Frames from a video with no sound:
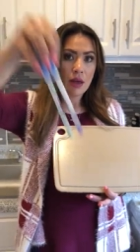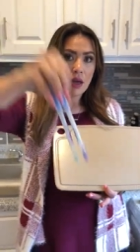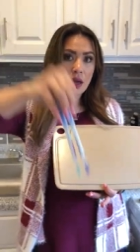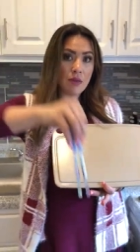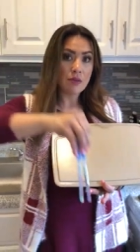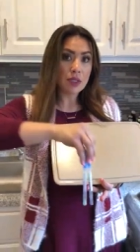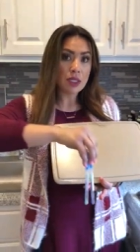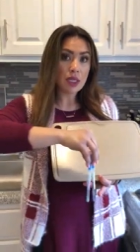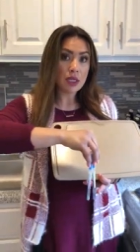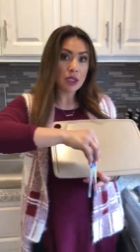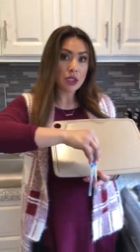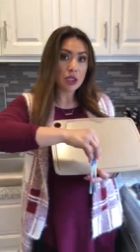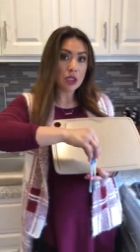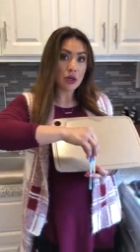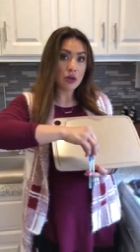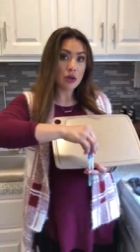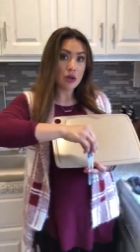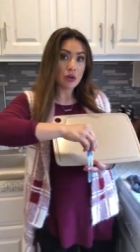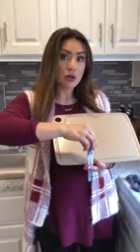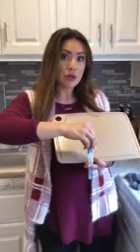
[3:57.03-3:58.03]
I'm just gonna
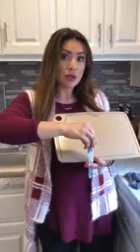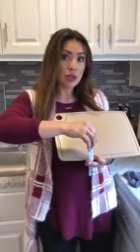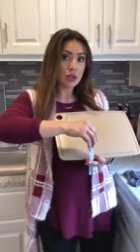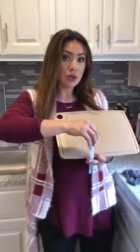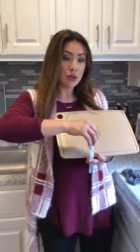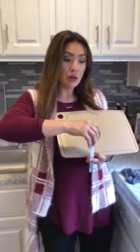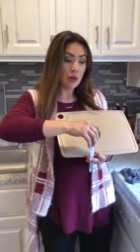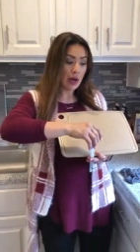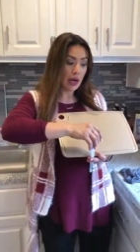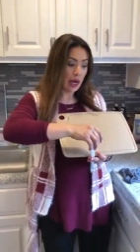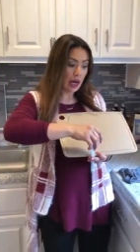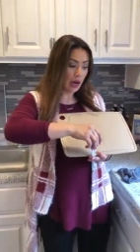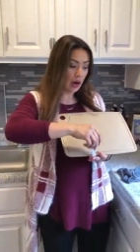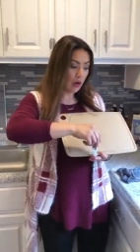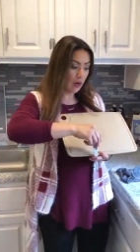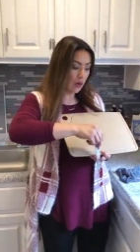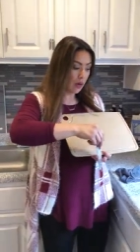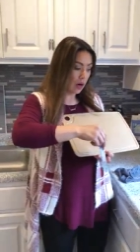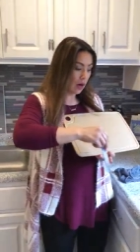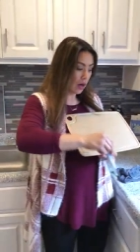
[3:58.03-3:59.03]
show you too
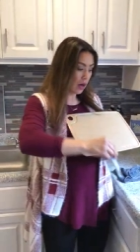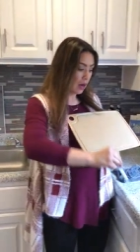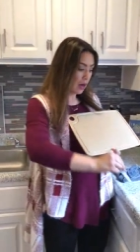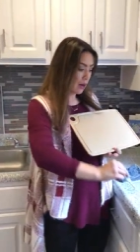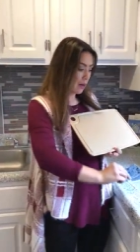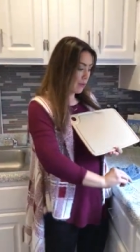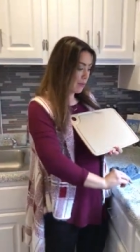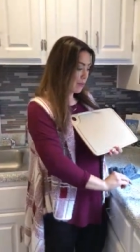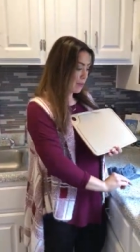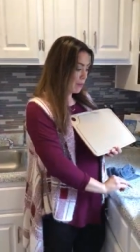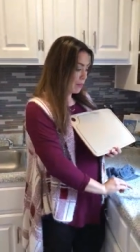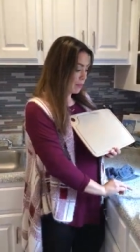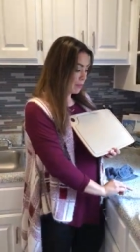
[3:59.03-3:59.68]
how um,